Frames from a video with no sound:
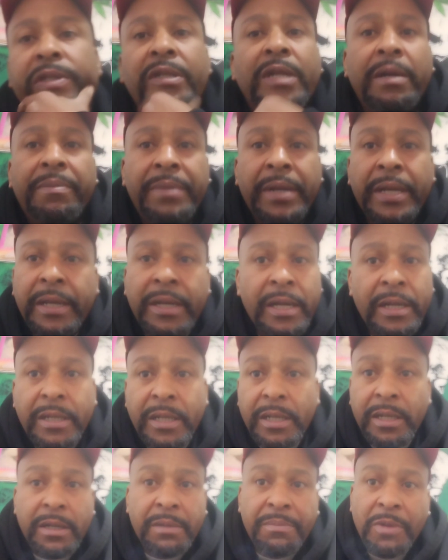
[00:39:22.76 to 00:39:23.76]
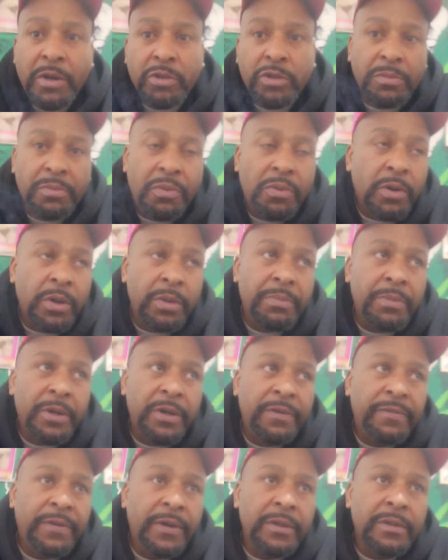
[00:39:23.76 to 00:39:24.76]
Stop making that nigga the most important
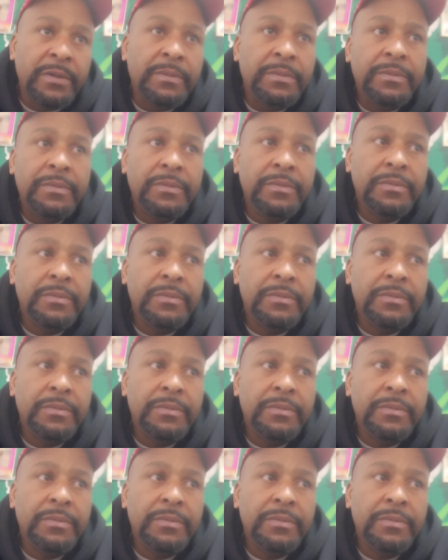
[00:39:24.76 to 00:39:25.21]
motherfucker.